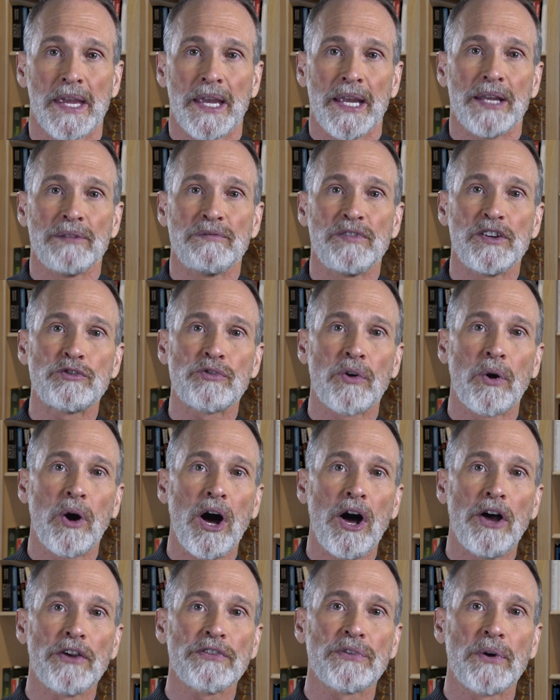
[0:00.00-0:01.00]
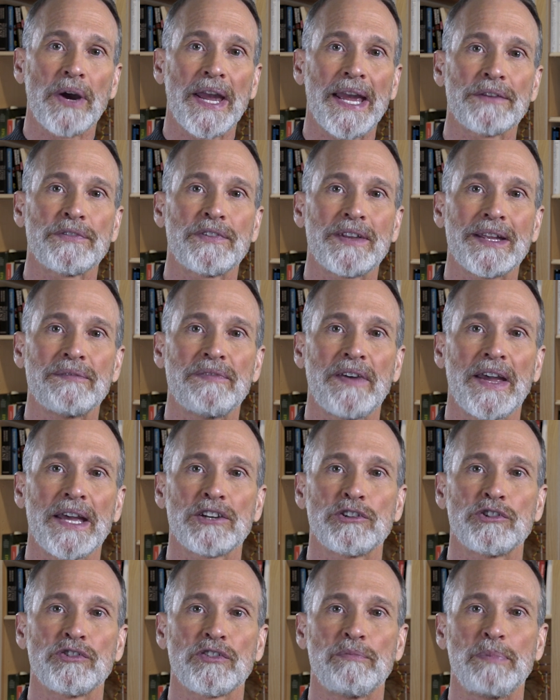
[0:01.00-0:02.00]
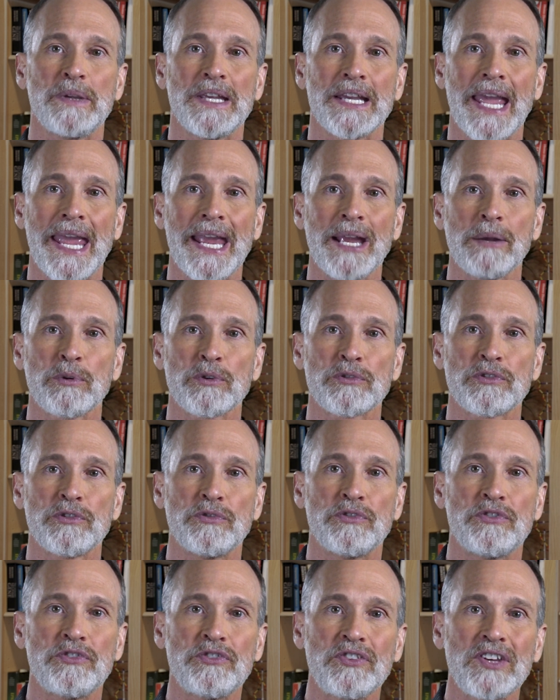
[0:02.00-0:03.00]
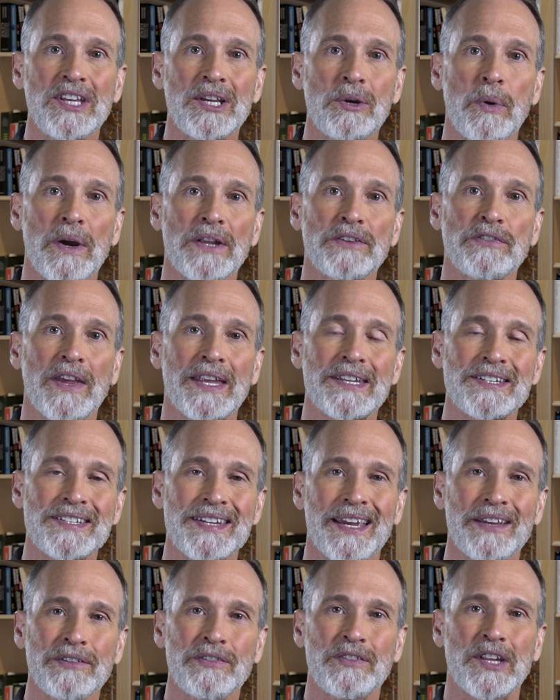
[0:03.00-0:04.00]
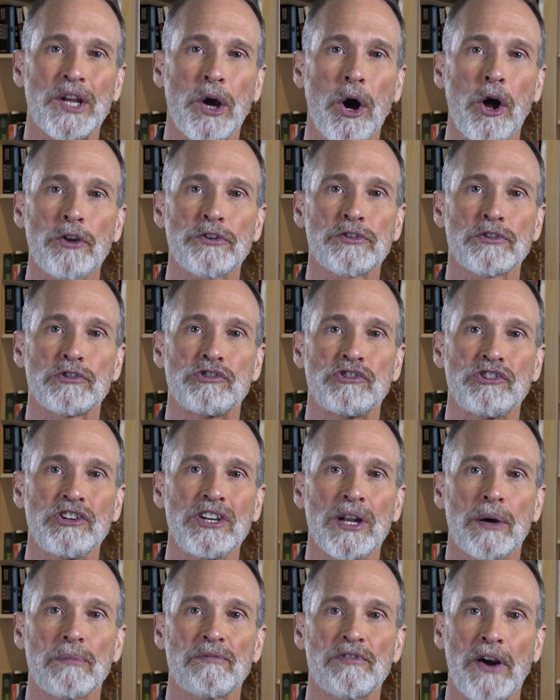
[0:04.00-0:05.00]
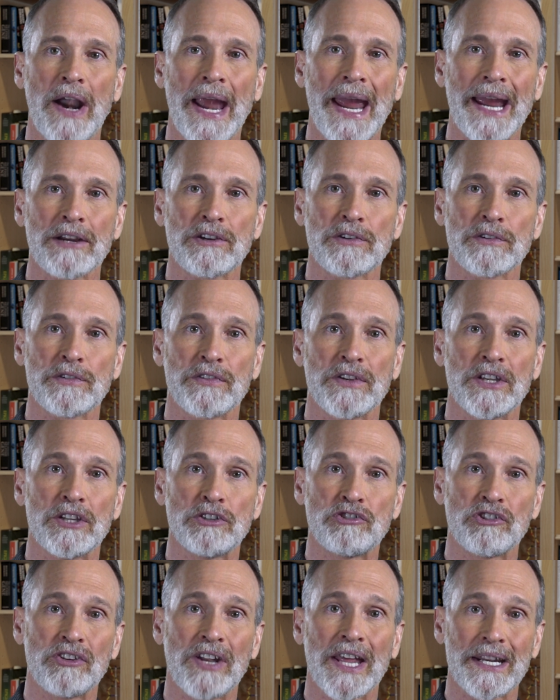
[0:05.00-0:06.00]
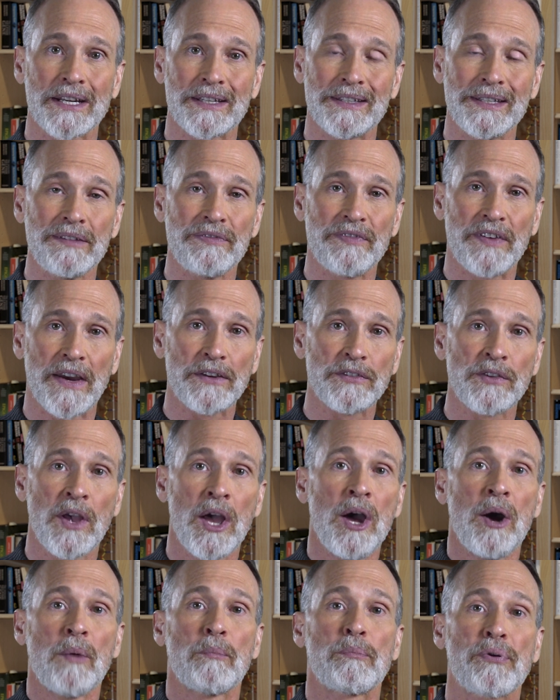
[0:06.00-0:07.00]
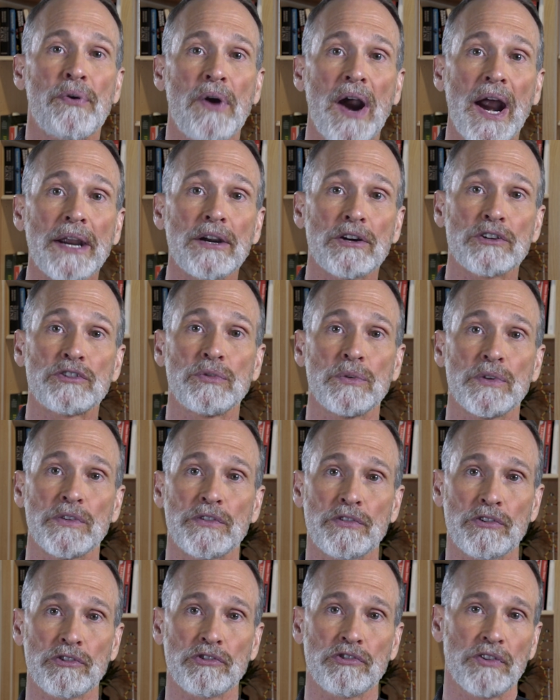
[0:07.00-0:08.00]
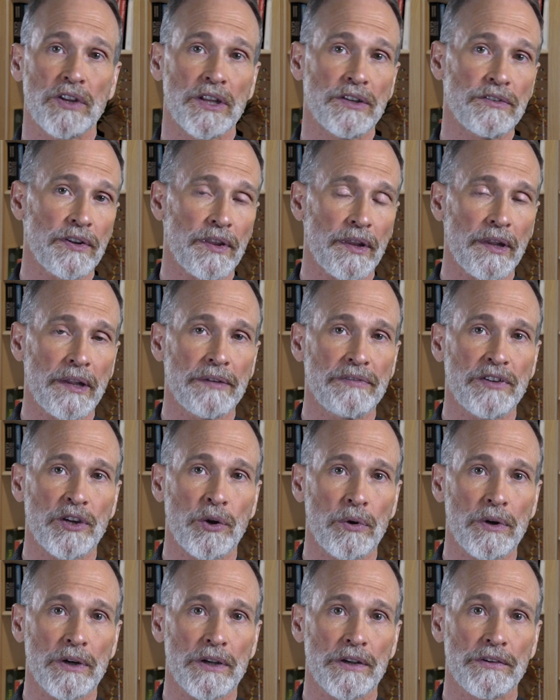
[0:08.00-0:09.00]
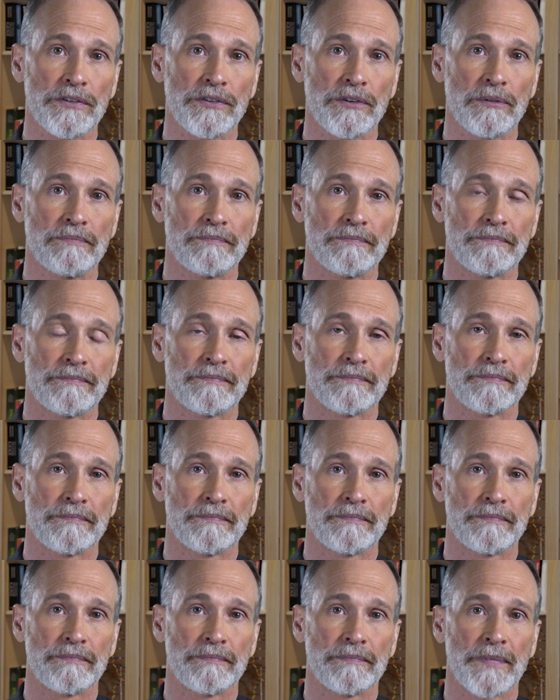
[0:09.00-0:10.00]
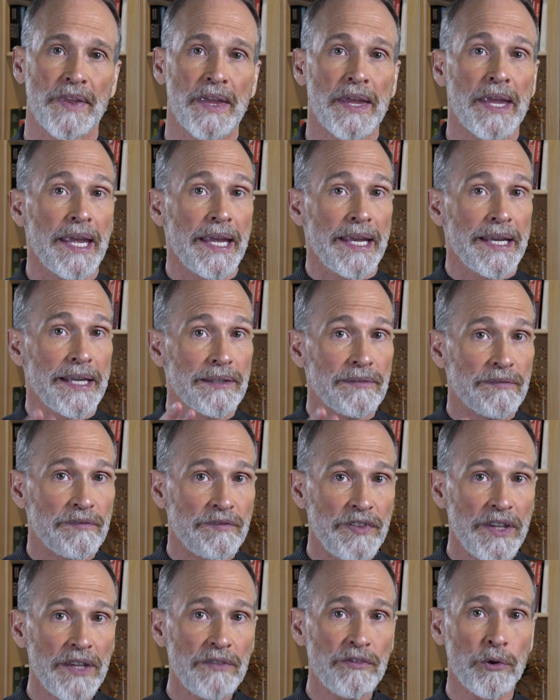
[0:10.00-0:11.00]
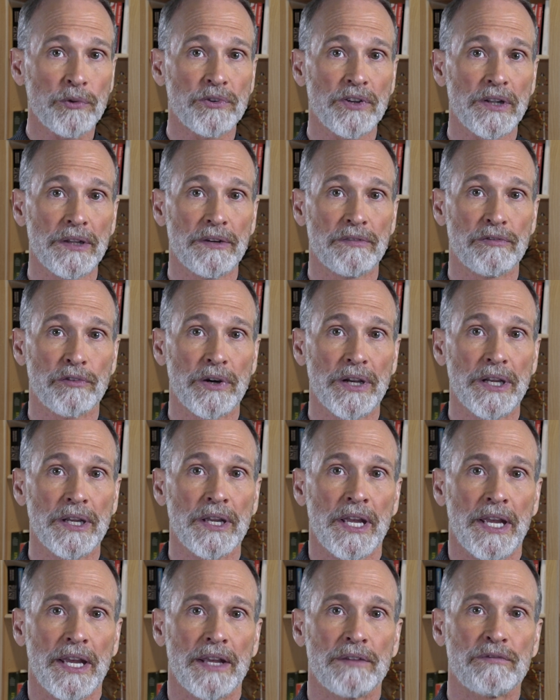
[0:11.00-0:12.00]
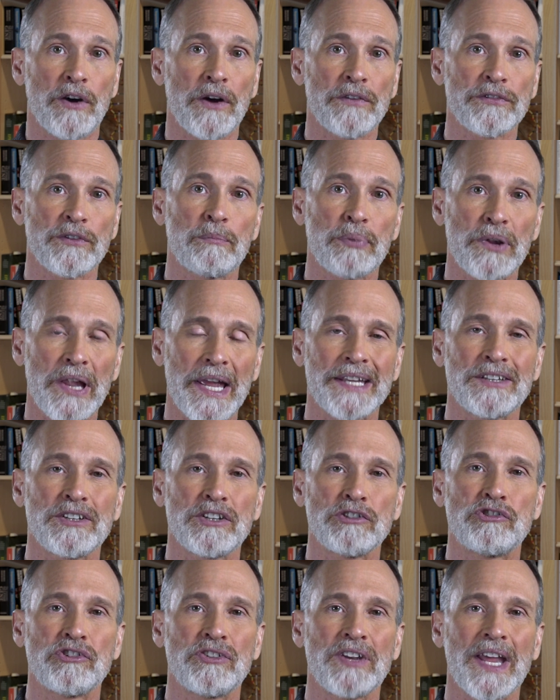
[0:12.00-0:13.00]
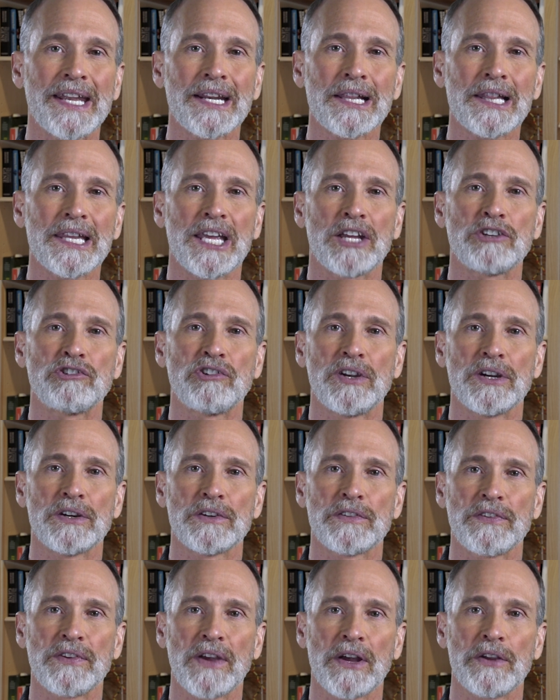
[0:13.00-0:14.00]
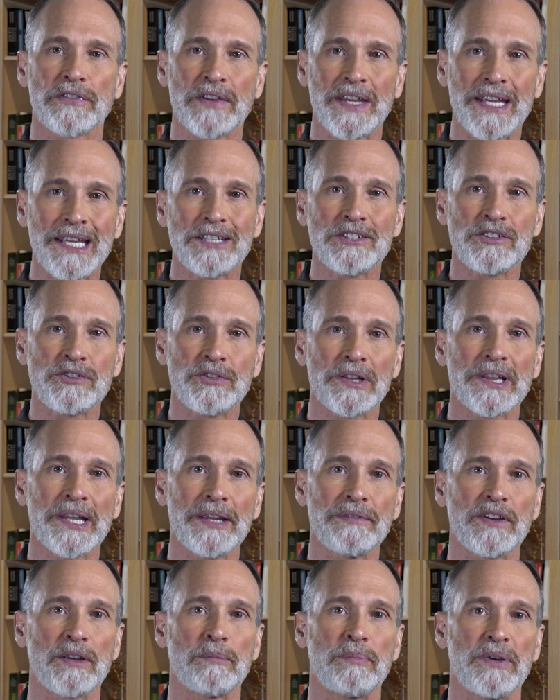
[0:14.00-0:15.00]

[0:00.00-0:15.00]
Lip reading: In vitro also has the advantage of being able to sequence and test the altered genome for accuracy in genetic defects prior to insertion into the living organism. In vivo delivery involves implanting genetically engineered cells into living